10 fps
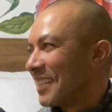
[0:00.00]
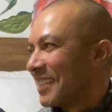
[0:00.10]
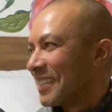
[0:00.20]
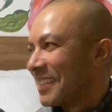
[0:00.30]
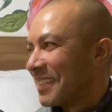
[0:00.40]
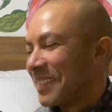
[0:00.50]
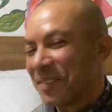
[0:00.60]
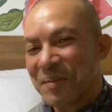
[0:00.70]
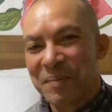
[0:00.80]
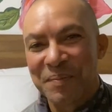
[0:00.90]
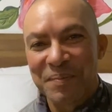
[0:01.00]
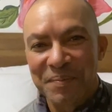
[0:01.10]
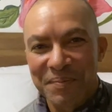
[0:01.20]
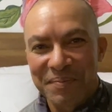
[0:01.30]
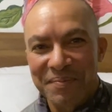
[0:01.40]

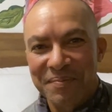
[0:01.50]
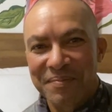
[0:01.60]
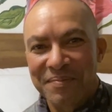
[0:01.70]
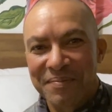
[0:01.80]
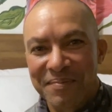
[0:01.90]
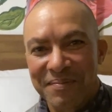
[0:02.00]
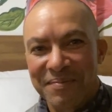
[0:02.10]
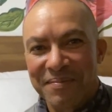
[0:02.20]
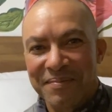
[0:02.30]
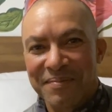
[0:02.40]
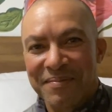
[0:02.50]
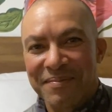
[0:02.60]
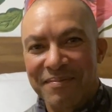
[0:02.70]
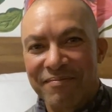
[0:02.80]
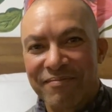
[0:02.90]

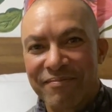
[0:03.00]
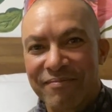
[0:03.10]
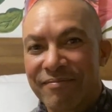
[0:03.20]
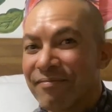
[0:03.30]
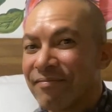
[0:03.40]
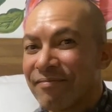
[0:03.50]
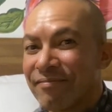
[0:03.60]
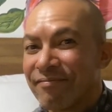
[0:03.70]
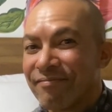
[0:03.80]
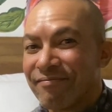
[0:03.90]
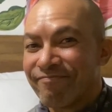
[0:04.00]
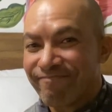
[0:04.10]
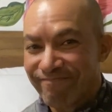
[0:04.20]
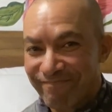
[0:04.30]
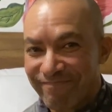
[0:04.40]

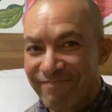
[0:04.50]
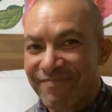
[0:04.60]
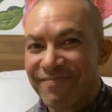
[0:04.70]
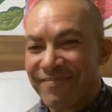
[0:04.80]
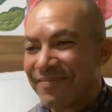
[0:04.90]
(silent)